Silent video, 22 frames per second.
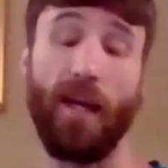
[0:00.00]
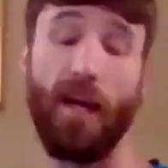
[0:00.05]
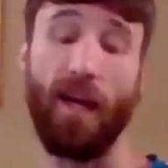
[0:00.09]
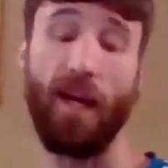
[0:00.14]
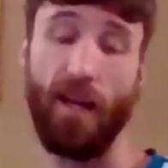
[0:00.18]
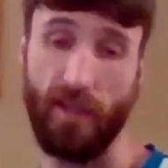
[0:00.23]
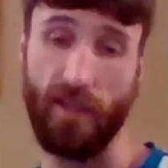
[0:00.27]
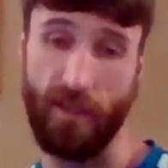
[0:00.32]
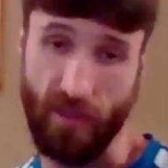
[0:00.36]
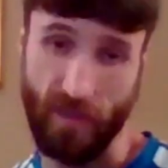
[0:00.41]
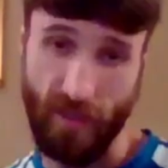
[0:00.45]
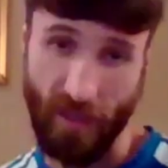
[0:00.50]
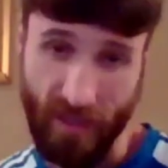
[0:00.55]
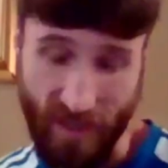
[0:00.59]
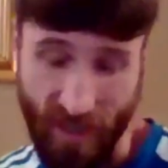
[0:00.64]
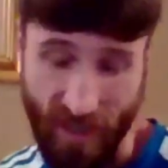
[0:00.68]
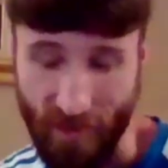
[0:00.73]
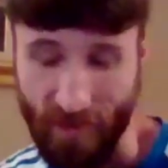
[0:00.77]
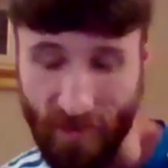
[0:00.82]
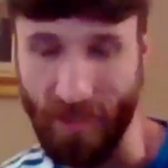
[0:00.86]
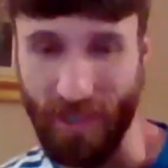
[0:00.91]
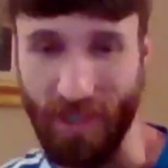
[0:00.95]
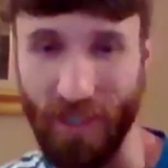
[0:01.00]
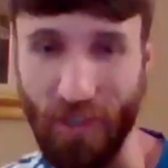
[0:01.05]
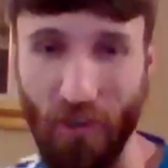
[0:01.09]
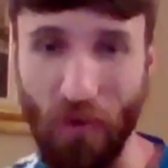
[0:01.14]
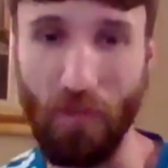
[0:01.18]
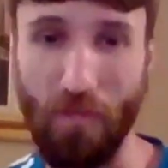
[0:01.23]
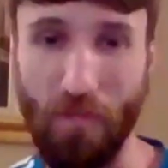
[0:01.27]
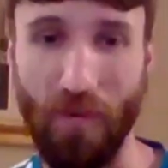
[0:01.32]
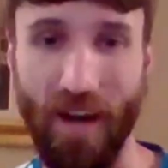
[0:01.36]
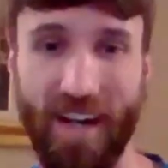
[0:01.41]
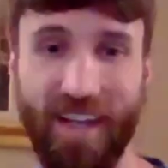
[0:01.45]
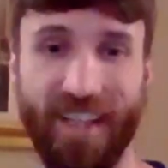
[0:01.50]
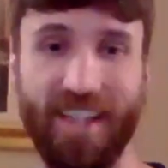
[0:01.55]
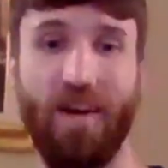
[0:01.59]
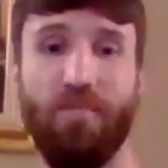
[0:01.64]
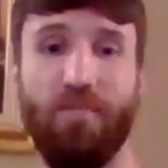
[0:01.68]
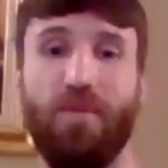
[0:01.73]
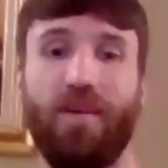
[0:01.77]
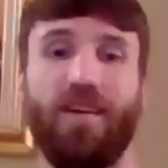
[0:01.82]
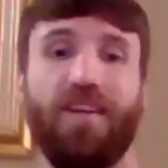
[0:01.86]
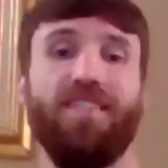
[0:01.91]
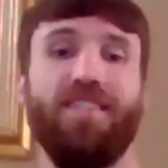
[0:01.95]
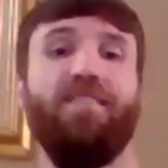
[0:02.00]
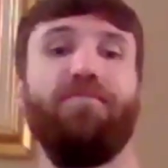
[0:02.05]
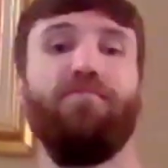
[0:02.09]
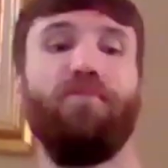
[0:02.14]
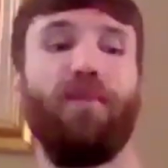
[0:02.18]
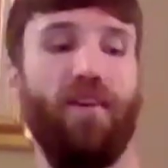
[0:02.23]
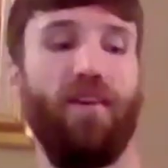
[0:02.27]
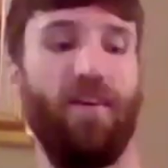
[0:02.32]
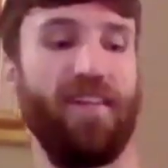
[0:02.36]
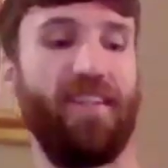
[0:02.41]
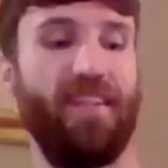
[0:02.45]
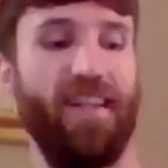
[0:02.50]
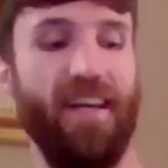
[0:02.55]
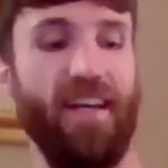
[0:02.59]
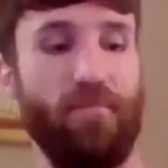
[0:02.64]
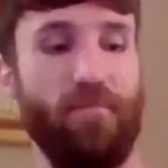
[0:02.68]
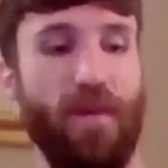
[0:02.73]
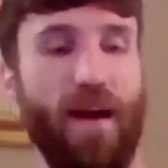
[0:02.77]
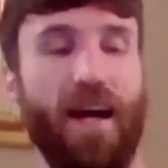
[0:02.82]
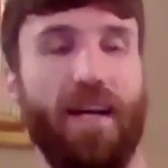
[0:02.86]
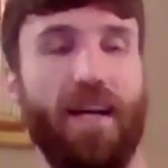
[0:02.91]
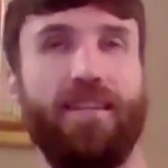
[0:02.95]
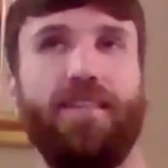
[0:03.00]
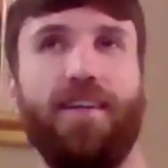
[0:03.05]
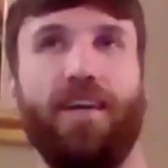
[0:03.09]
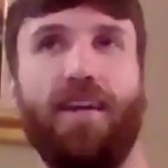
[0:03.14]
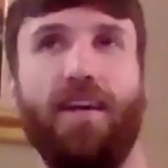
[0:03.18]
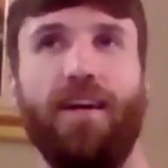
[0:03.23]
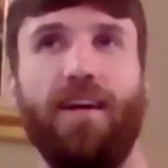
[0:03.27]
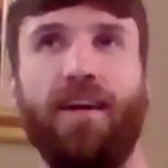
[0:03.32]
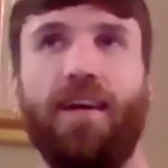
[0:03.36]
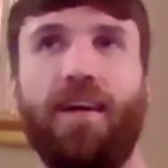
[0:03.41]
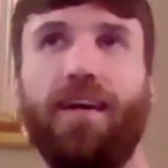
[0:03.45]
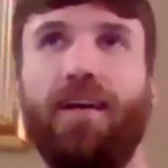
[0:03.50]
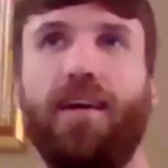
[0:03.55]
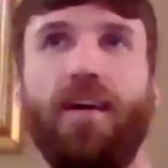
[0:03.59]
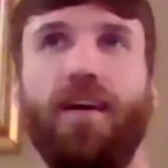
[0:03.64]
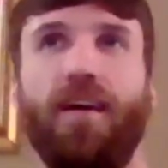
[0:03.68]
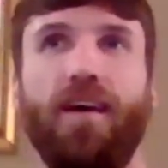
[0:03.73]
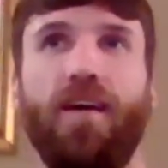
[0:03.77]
yeah, that's, that seems like a good breakdown, because even when I think back to, I